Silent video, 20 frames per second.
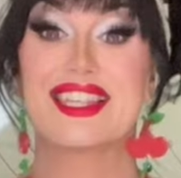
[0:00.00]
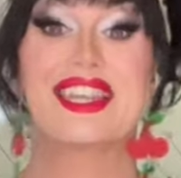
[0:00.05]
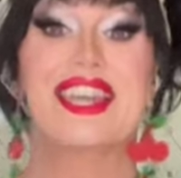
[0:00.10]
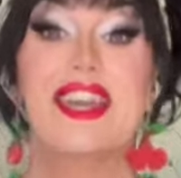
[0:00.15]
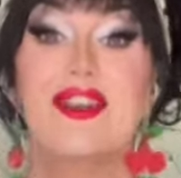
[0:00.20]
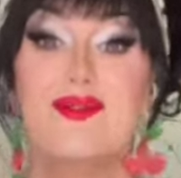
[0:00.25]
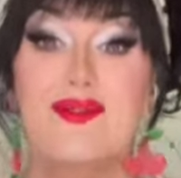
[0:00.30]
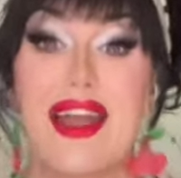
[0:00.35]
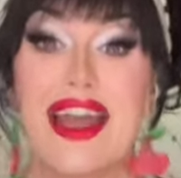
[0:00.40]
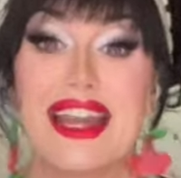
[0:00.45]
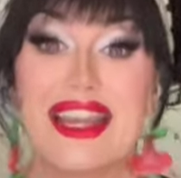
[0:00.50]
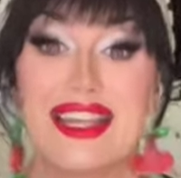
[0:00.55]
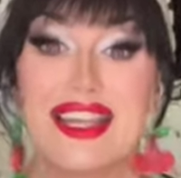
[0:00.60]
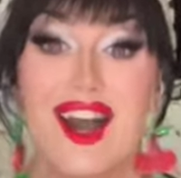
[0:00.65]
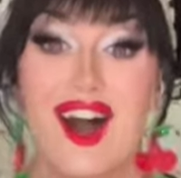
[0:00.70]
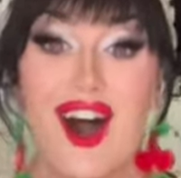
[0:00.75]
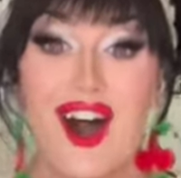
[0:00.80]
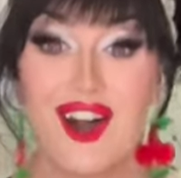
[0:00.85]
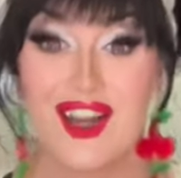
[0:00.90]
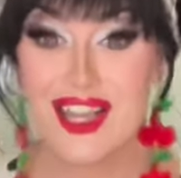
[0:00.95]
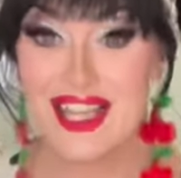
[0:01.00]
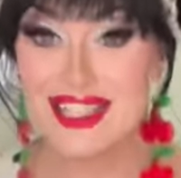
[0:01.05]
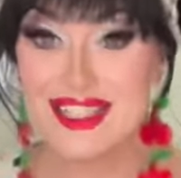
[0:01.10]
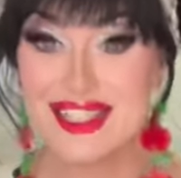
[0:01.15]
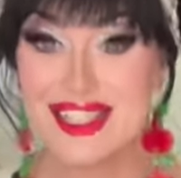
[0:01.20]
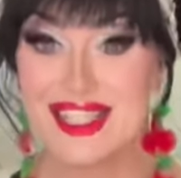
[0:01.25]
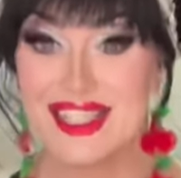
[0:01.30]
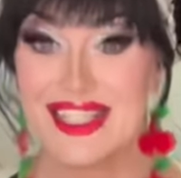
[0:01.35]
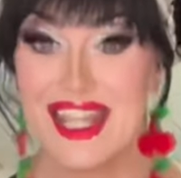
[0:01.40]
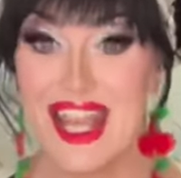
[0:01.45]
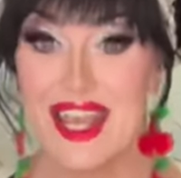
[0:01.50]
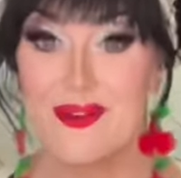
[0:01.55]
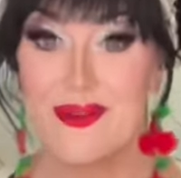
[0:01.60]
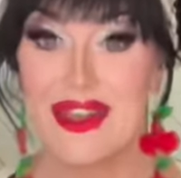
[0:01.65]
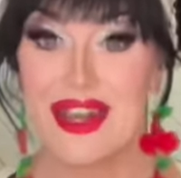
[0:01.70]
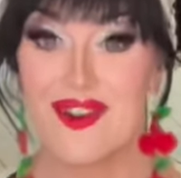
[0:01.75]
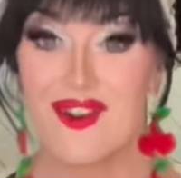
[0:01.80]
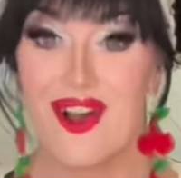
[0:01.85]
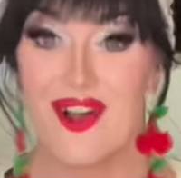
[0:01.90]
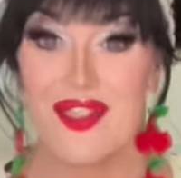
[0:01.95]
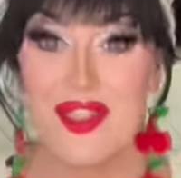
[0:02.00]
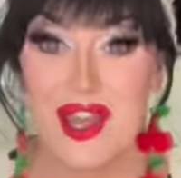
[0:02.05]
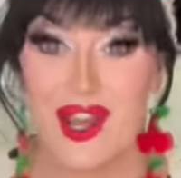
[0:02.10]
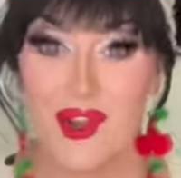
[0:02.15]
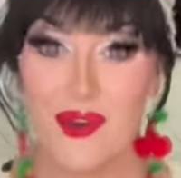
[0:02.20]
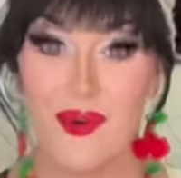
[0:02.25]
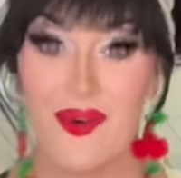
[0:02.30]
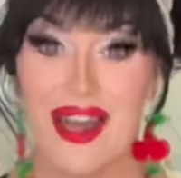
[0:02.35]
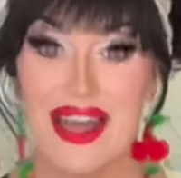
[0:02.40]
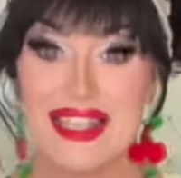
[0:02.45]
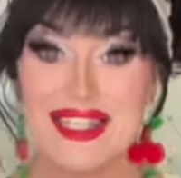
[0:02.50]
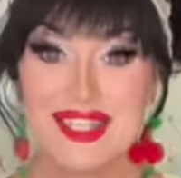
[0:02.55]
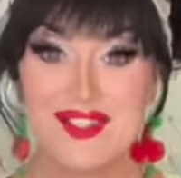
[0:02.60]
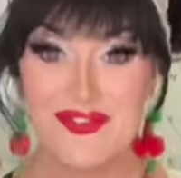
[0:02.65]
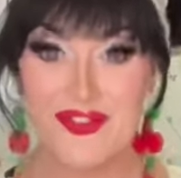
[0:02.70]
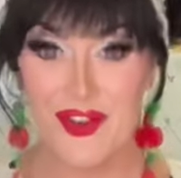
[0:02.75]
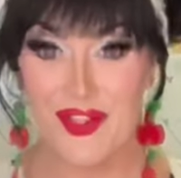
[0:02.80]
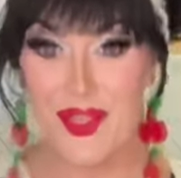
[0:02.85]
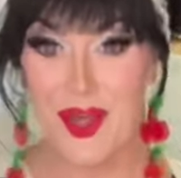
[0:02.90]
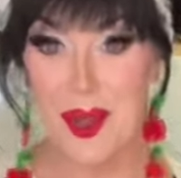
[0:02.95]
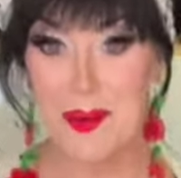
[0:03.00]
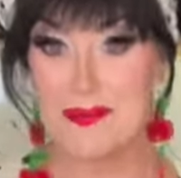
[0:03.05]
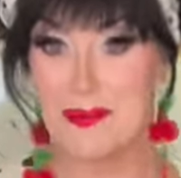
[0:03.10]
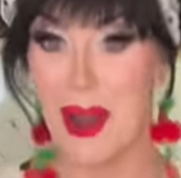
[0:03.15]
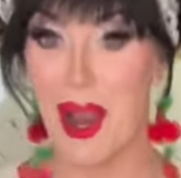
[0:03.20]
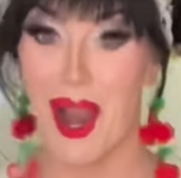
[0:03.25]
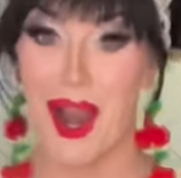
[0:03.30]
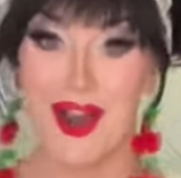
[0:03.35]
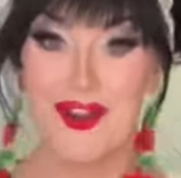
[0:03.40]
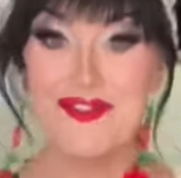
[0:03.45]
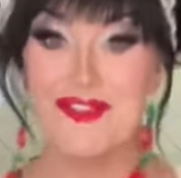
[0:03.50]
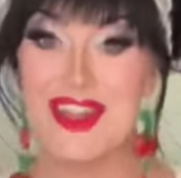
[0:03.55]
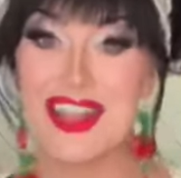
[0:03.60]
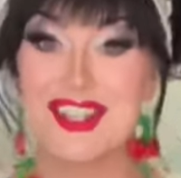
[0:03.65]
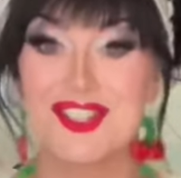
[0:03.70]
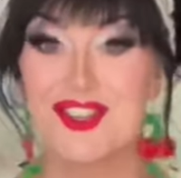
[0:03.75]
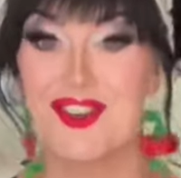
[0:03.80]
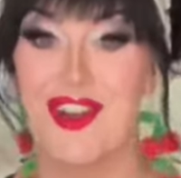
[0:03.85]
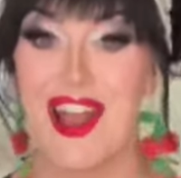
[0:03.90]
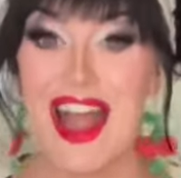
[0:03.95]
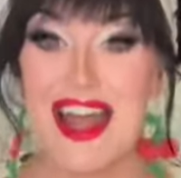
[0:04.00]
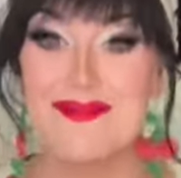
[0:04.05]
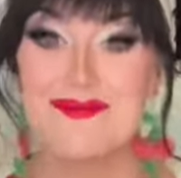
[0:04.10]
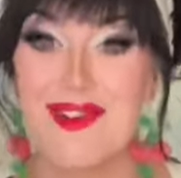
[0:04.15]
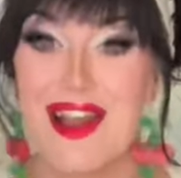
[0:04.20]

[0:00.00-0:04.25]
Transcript: Get ready, y'all, because today we are on the quest for the perfect crab